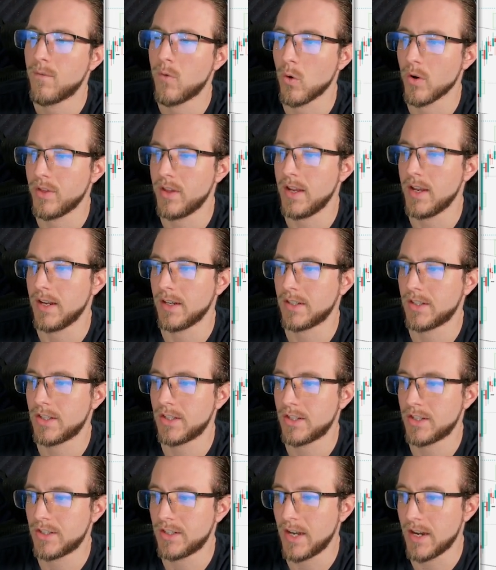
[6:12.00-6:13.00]
for the
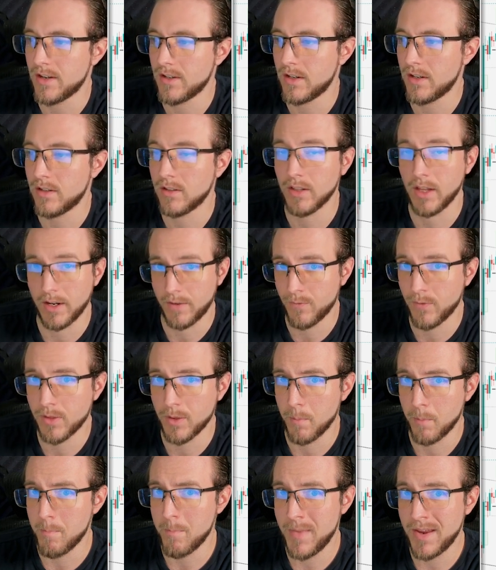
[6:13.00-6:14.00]
extended, like for
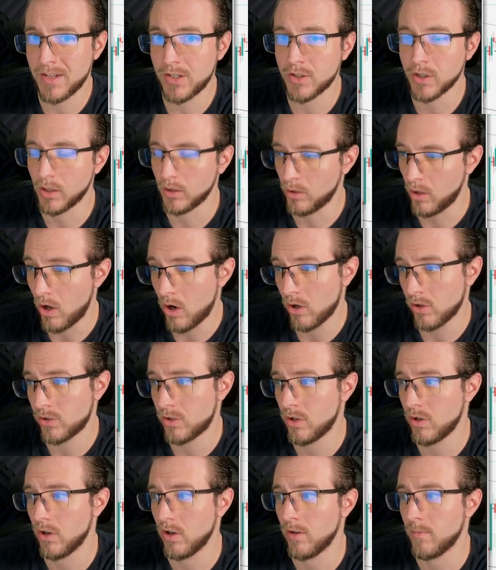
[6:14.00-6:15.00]
the mid to long
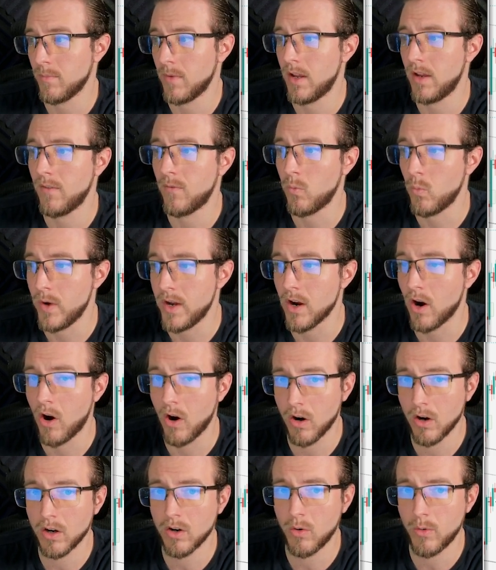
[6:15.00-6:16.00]
term, if we
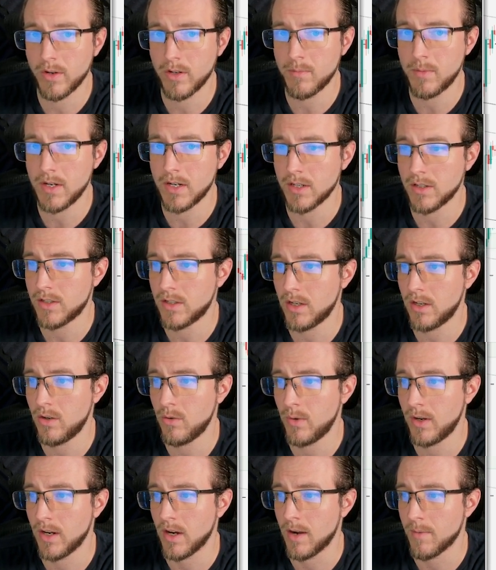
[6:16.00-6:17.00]
are going to be
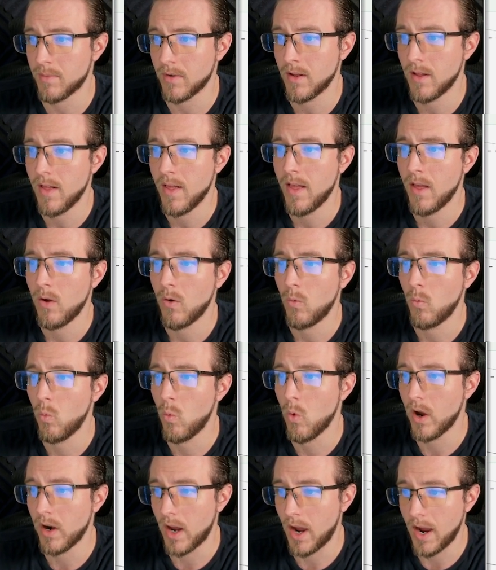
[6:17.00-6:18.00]
continuing up,
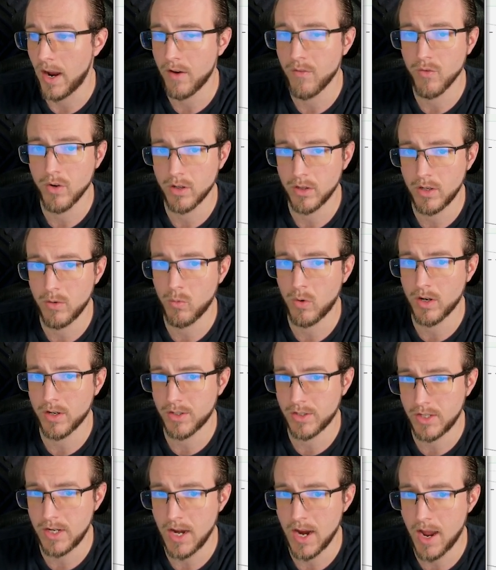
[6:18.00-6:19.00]
what I really want
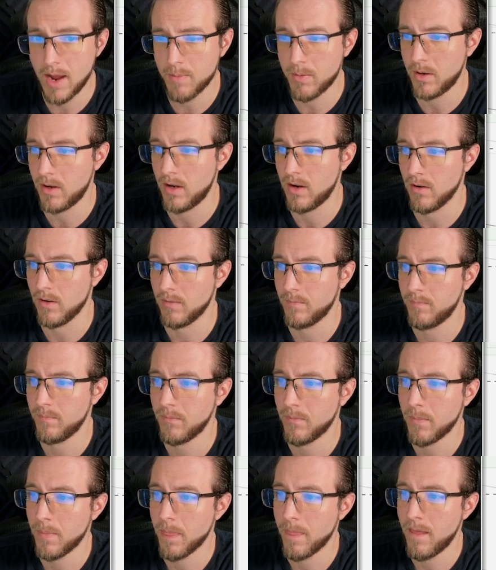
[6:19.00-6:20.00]
to see happen here
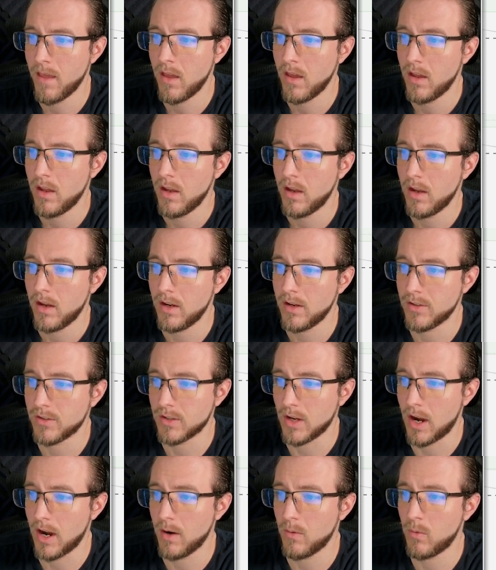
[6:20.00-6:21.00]

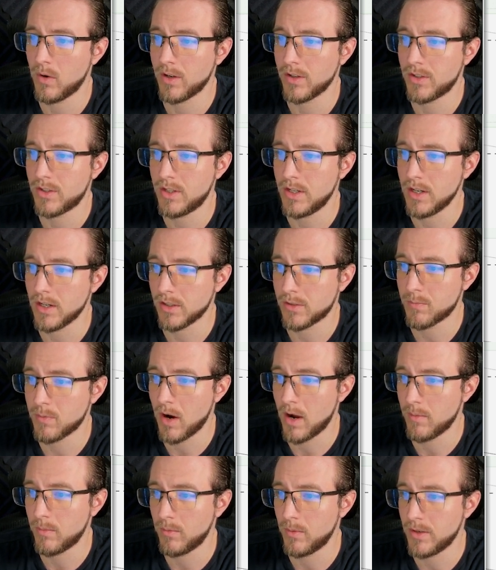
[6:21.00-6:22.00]
is I want to see us
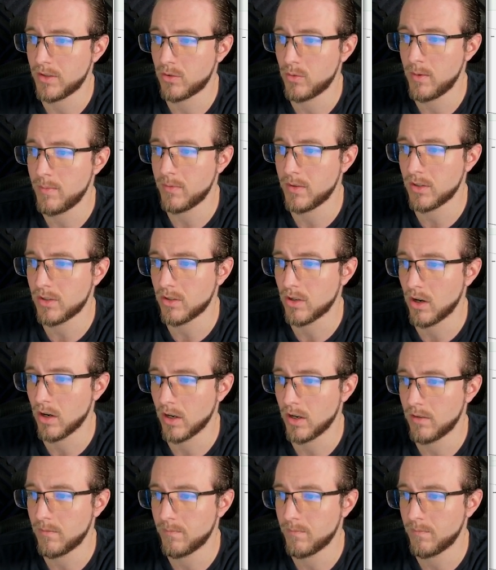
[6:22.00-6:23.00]
probably sweep this
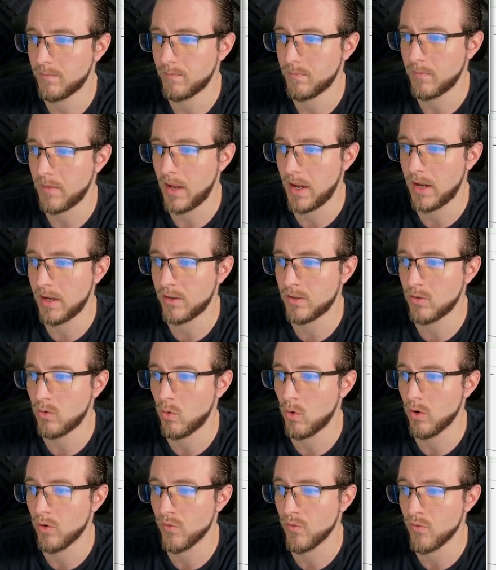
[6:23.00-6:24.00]
target and
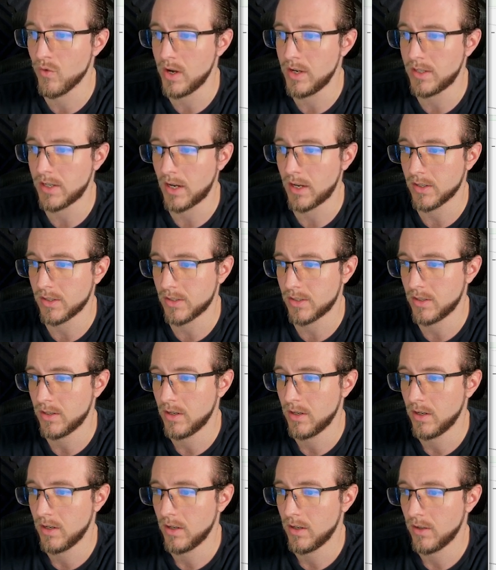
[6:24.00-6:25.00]
or retest
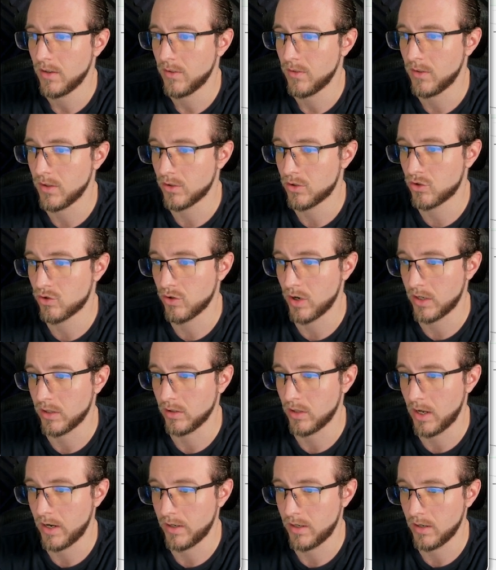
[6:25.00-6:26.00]
this
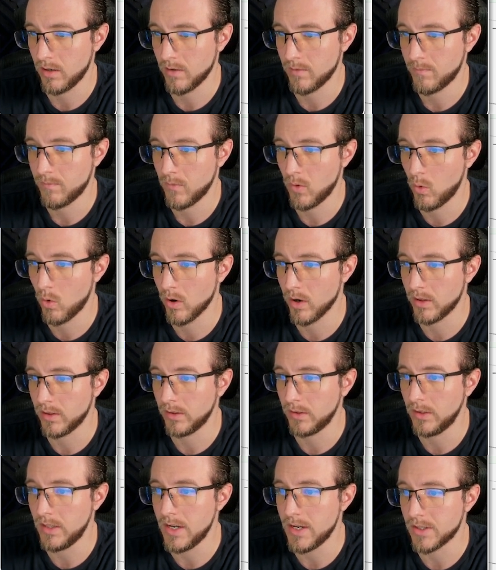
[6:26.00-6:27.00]
trend line here, or at
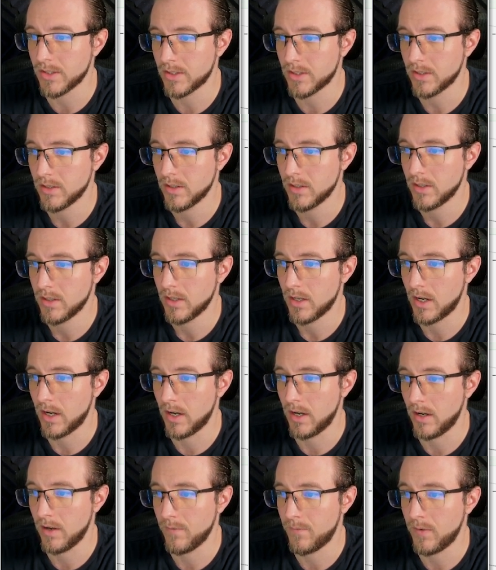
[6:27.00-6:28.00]
least
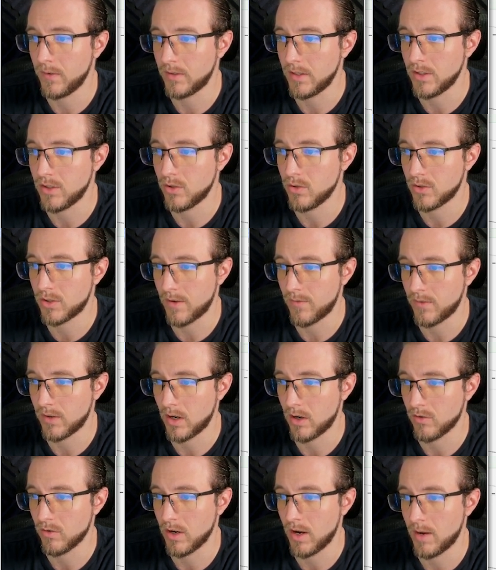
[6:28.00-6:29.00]

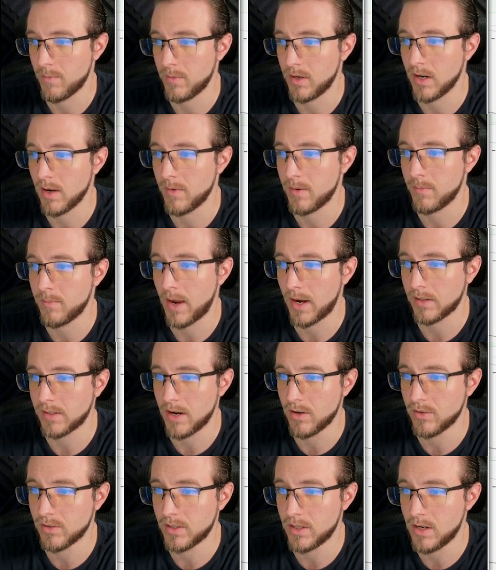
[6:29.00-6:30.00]
52,700 and be coming back
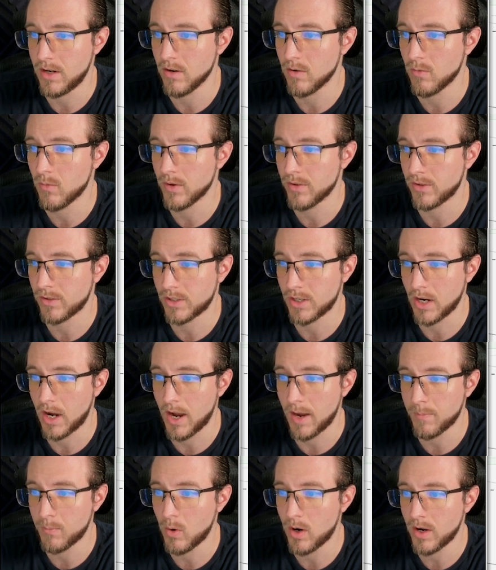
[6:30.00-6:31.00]
down to here where this
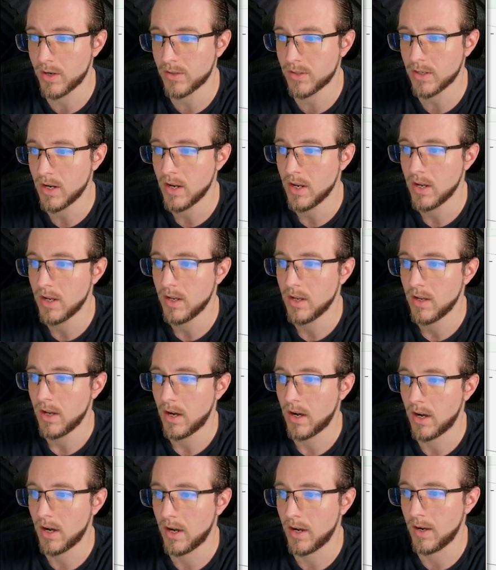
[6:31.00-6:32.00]
top was,
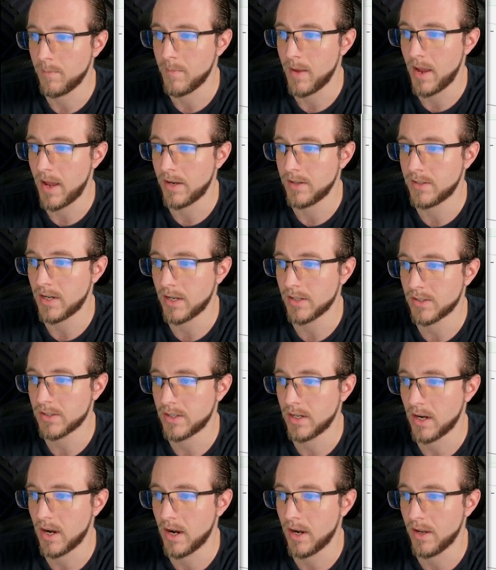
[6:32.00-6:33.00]
and
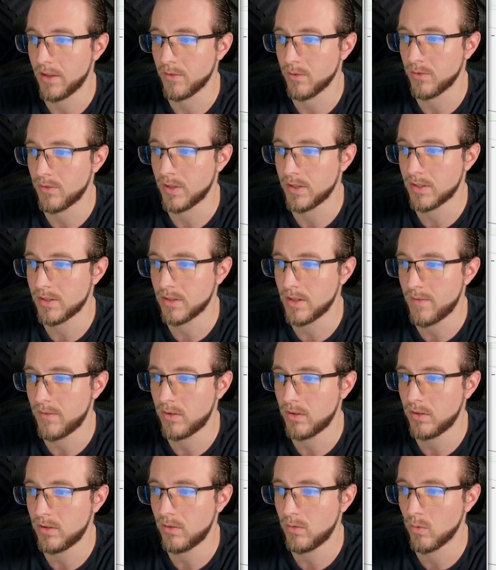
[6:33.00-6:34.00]
testing either this
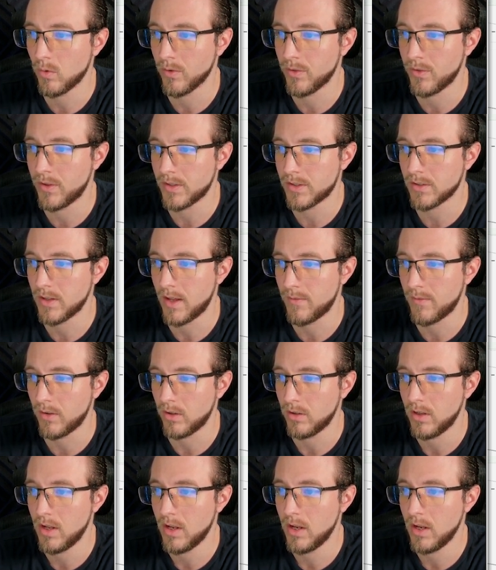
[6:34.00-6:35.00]
level or this
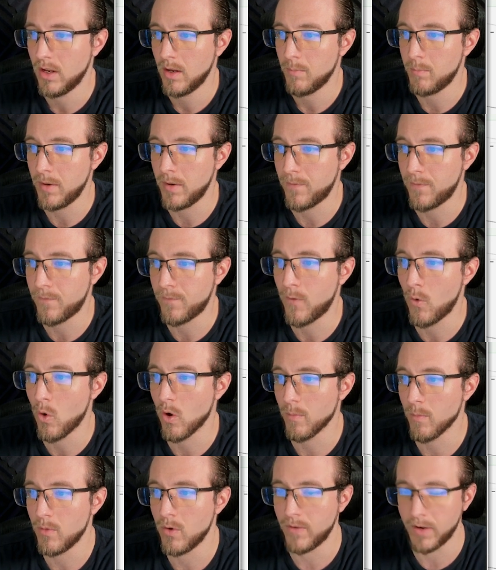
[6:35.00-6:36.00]
level
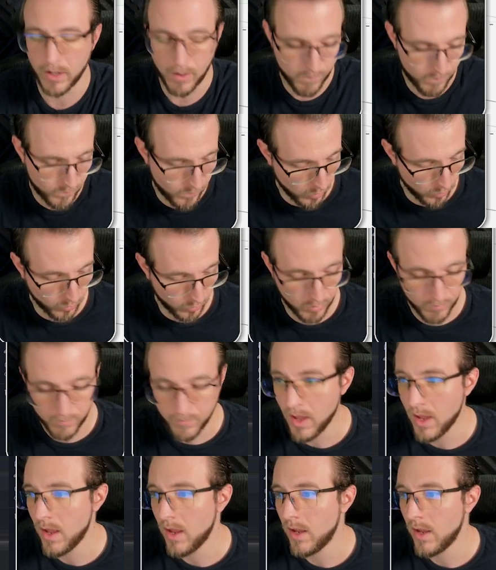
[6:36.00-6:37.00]
before moving up further.